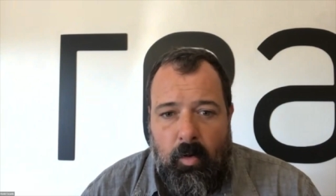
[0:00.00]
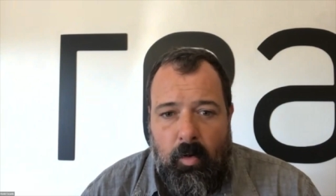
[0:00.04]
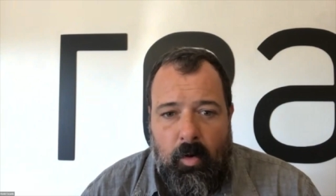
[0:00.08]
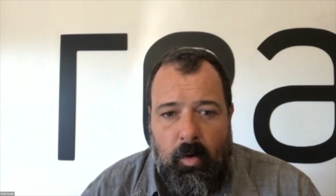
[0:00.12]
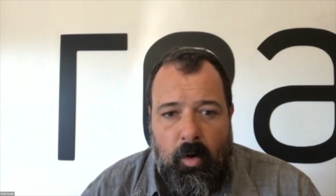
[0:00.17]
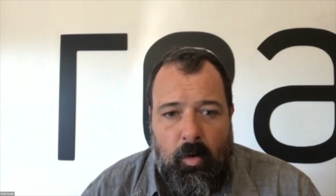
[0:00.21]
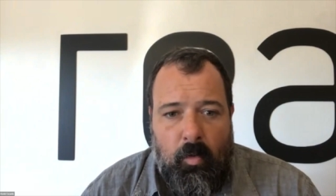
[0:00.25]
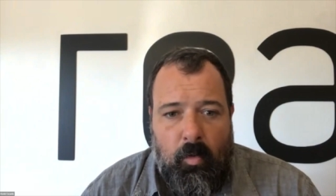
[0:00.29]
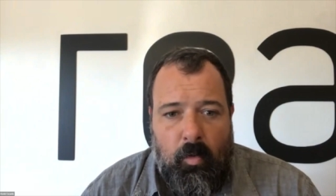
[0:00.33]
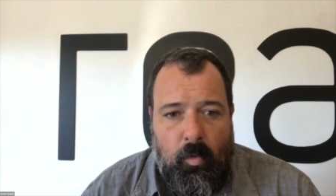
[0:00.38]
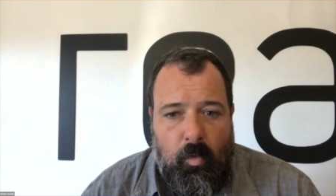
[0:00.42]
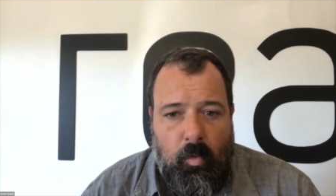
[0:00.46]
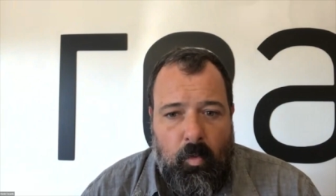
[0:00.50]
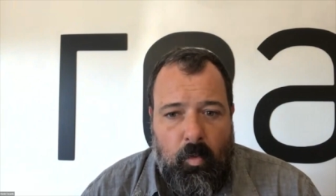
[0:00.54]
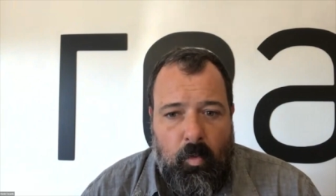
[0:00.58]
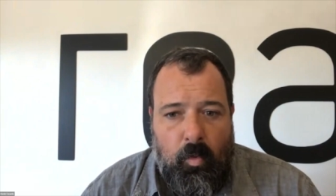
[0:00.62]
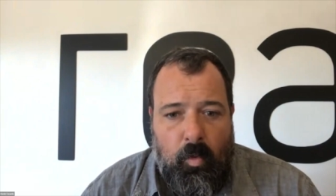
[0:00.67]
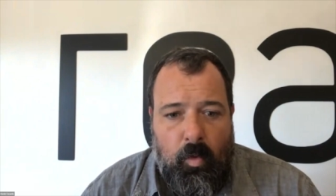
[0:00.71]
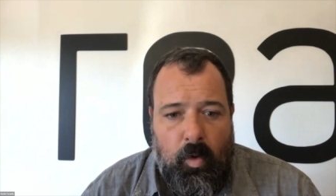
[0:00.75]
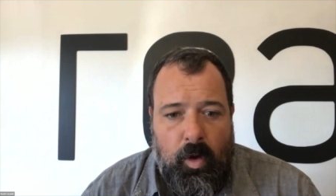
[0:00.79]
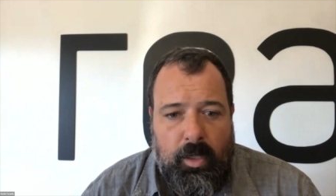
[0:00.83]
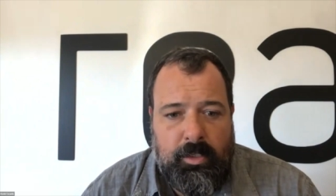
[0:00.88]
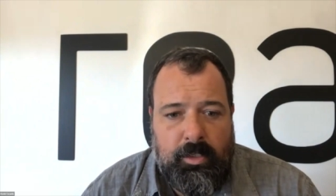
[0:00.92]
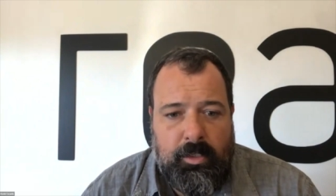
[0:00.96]
Or
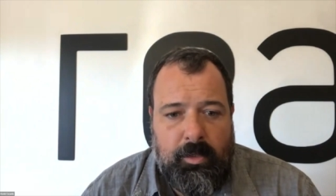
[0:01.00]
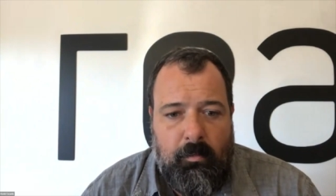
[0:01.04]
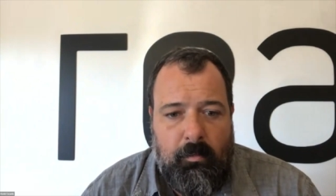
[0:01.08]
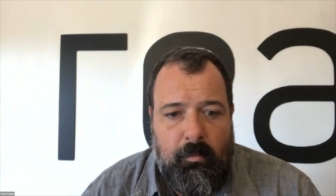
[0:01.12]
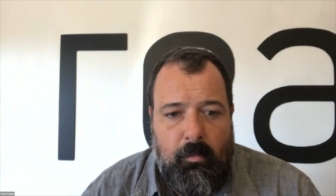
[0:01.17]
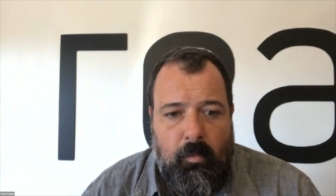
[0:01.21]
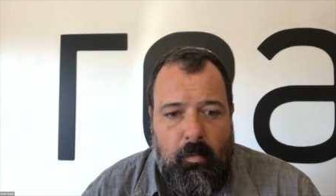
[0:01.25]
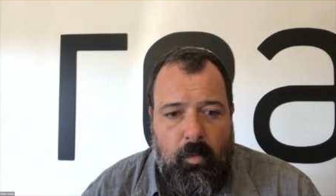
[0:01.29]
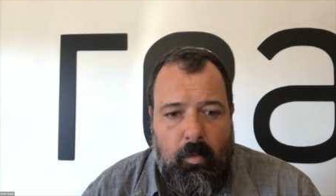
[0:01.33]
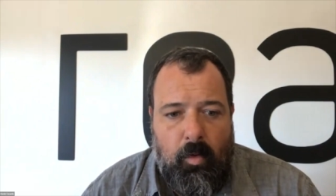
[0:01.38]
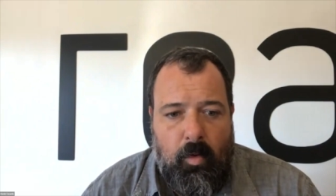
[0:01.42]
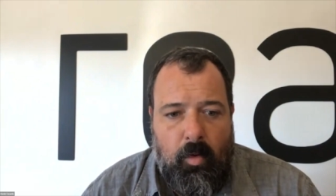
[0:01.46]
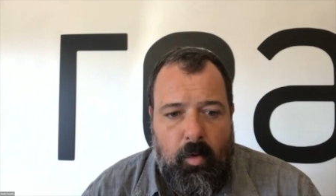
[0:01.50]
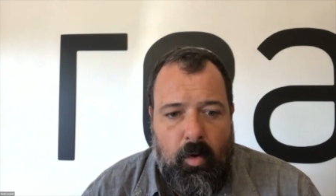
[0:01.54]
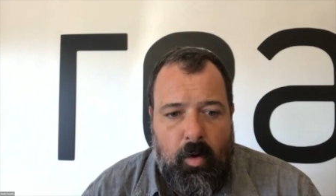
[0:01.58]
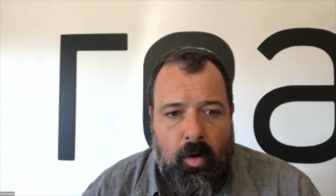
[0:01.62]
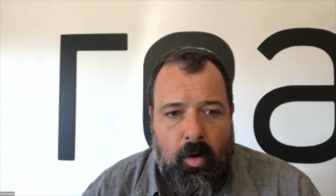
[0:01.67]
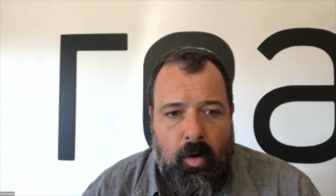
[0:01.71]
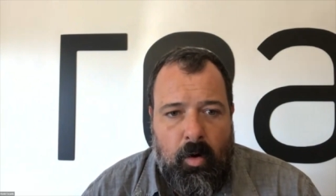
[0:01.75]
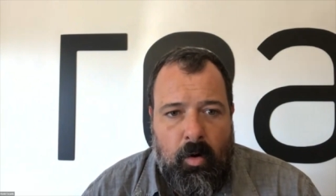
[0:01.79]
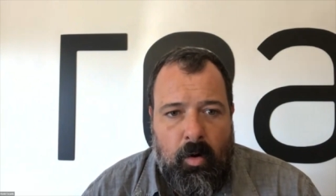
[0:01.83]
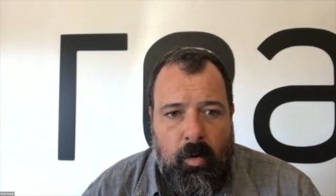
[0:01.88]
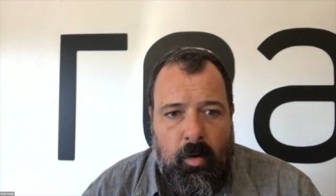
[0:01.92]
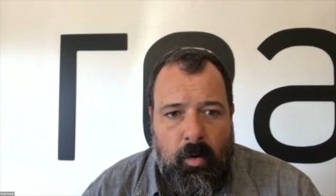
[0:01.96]
is it
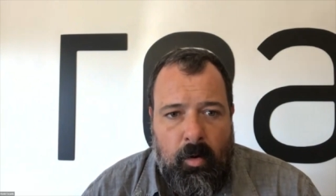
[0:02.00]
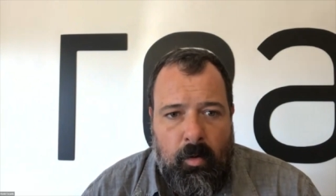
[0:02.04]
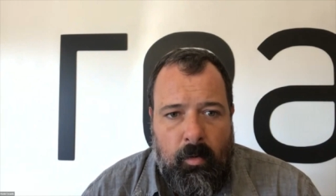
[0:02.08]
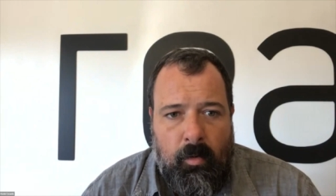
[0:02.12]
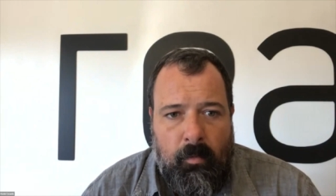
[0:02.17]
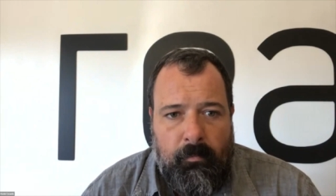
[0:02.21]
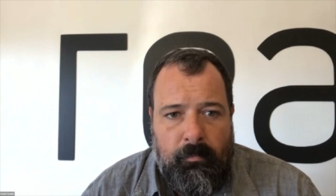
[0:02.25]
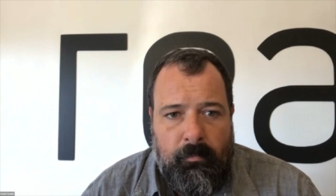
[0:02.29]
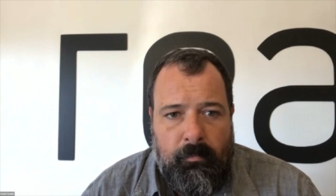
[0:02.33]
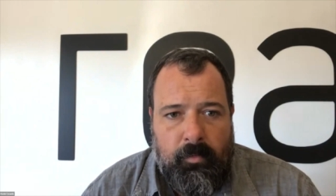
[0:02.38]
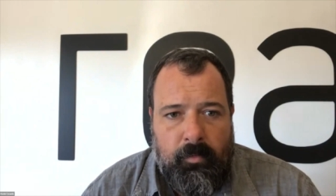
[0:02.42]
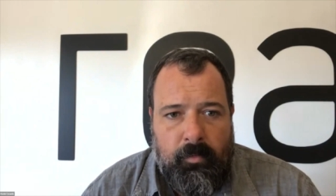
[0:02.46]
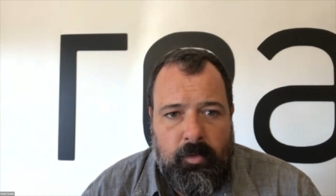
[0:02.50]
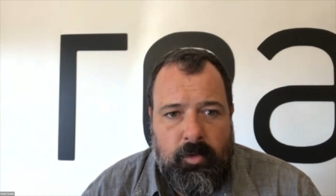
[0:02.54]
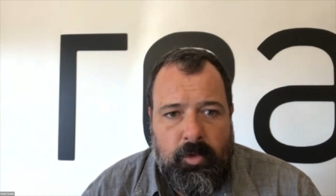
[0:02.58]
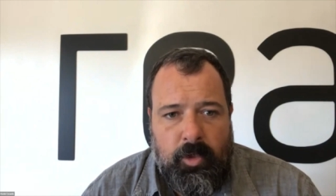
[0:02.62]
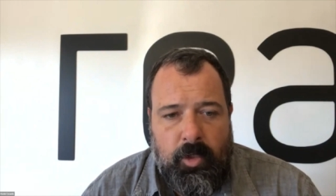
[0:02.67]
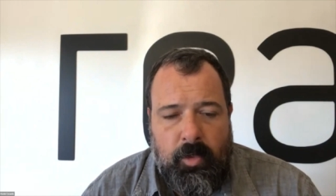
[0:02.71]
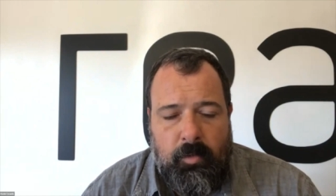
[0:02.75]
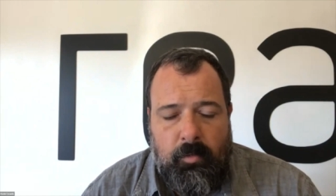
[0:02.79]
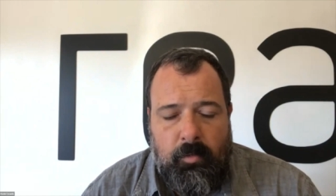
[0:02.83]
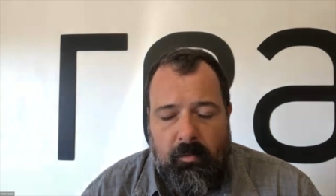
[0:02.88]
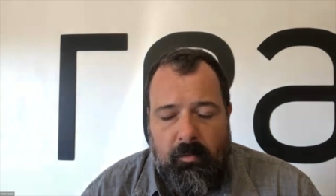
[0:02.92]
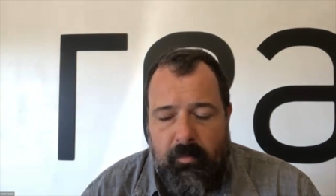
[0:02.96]
more
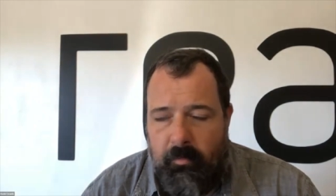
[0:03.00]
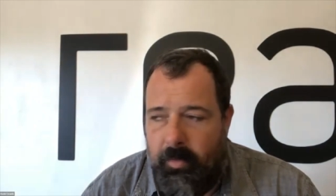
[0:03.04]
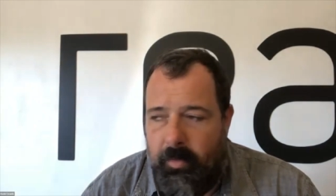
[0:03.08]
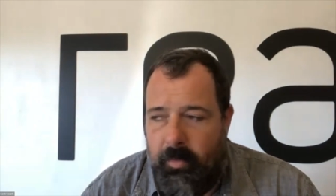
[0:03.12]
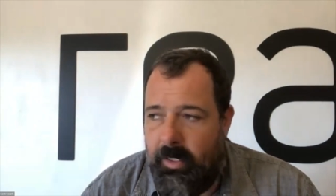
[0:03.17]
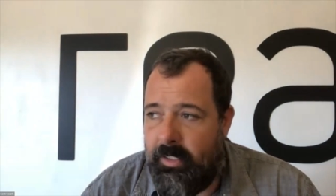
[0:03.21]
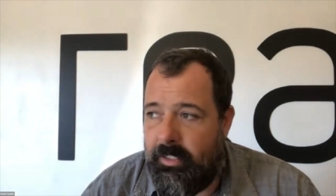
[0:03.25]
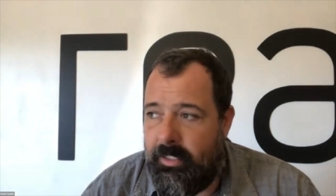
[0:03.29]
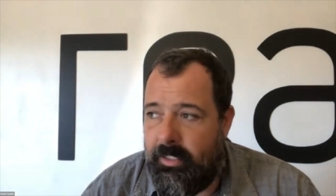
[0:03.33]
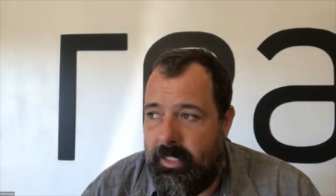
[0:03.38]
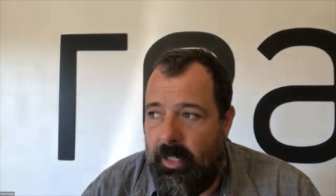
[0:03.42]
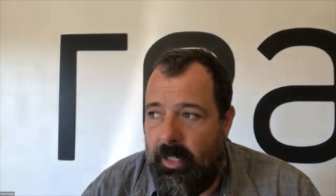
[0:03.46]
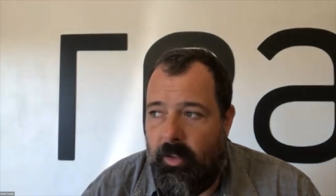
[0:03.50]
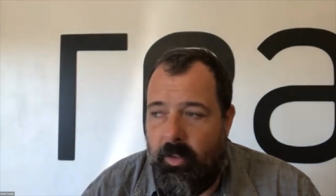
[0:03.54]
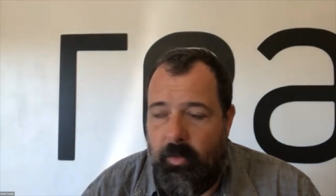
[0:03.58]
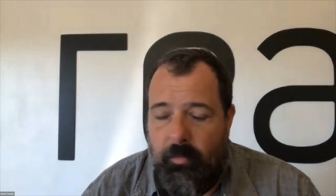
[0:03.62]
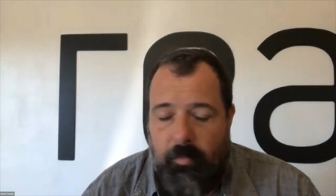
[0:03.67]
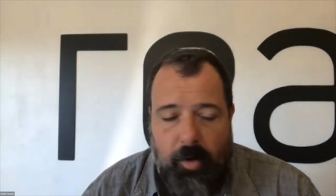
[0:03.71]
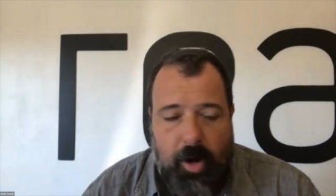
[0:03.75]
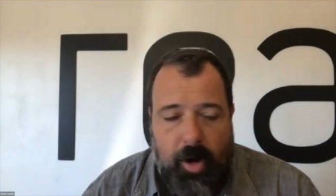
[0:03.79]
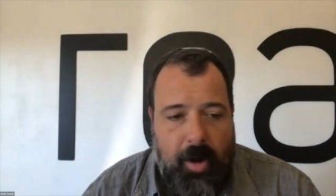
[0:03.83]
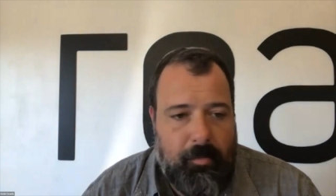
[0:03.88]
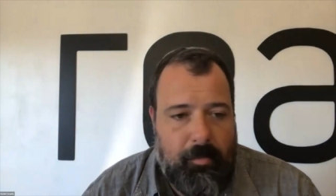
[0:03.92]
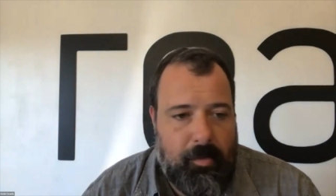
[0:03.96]
suitable for me to sell the
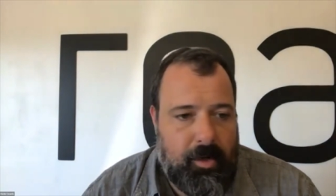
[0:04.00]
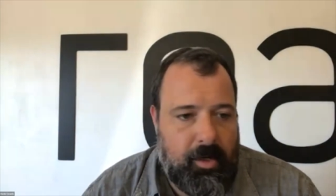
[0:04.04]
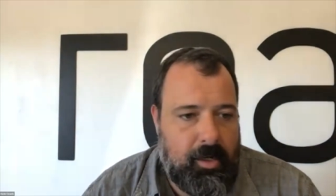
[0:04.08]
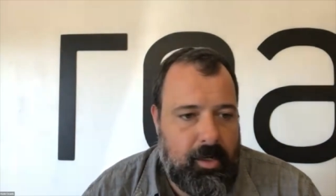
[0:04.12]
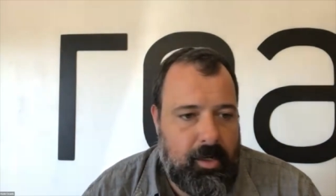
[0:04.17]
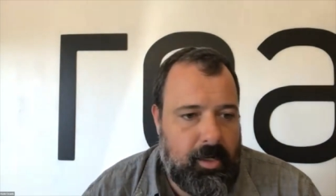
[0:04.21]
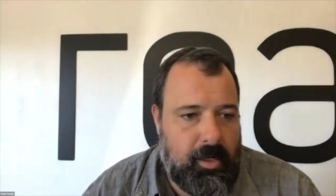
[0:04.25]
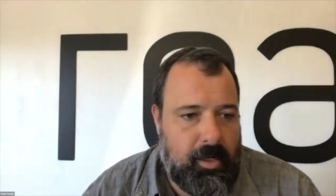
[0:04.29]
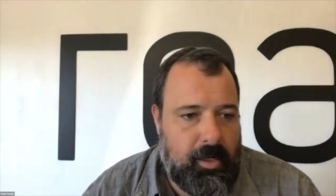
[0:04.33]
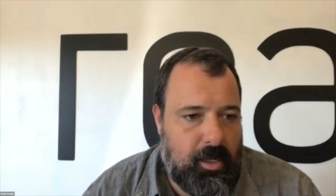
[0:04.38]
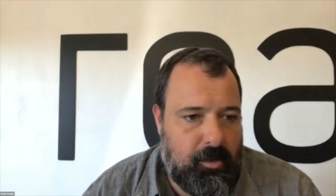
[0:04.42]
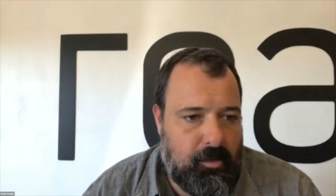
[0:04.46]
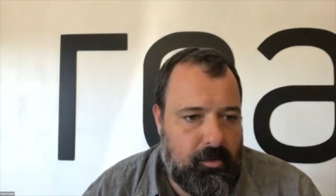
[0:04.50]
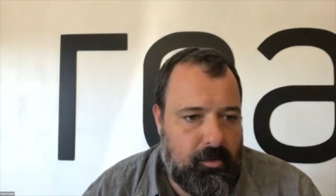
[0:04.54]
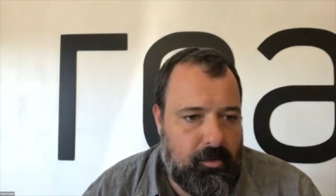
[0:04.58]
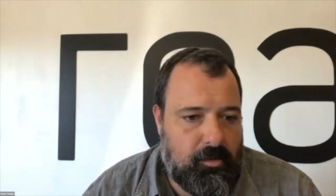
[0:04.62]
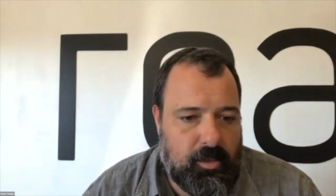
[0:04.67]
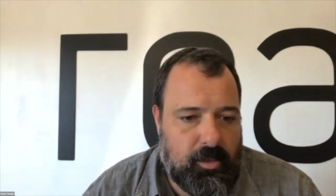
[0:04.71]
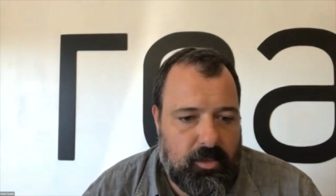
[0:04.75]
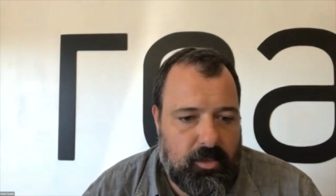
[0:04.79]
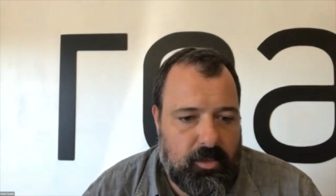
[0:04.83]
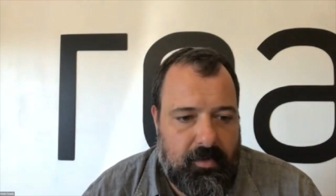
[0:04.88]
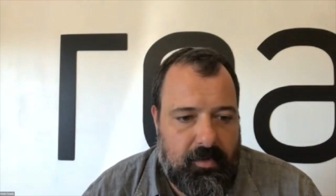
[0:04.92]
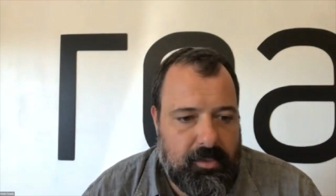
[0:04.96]
property and
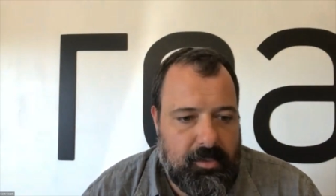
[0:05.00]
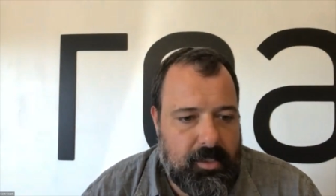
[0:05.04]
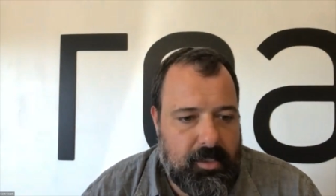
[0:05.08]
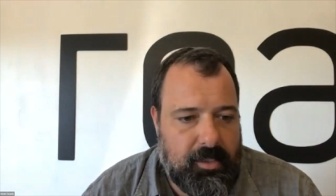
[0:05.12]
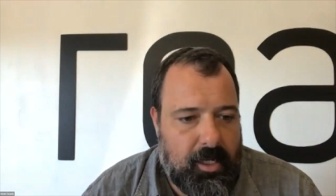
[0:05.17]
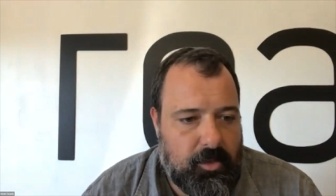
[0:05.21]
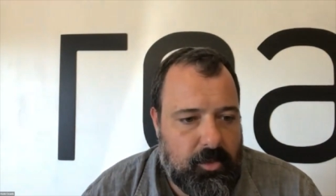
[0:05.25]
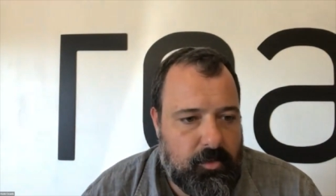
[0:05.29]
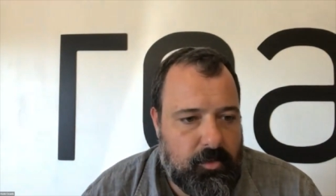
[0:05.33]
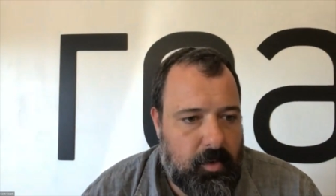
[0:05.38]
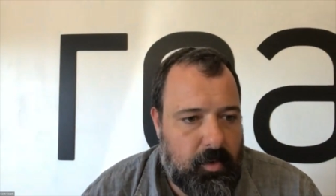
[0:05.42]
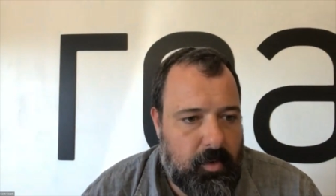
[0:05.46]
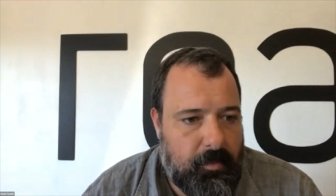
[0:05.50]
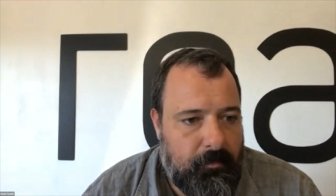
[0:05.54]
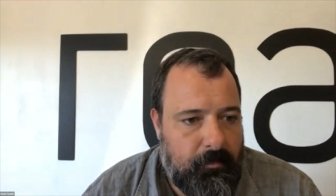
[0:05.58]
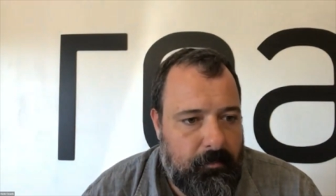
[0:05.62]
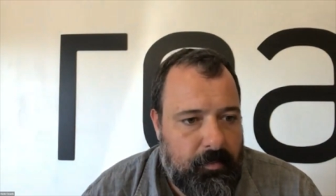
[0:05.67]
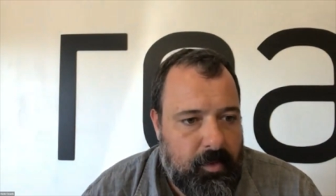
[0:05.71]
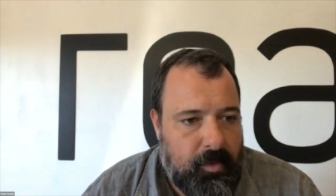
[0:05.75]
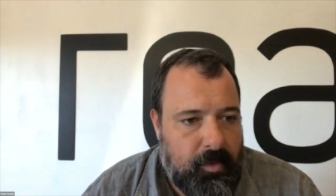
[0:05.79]
use those funds elsewhere?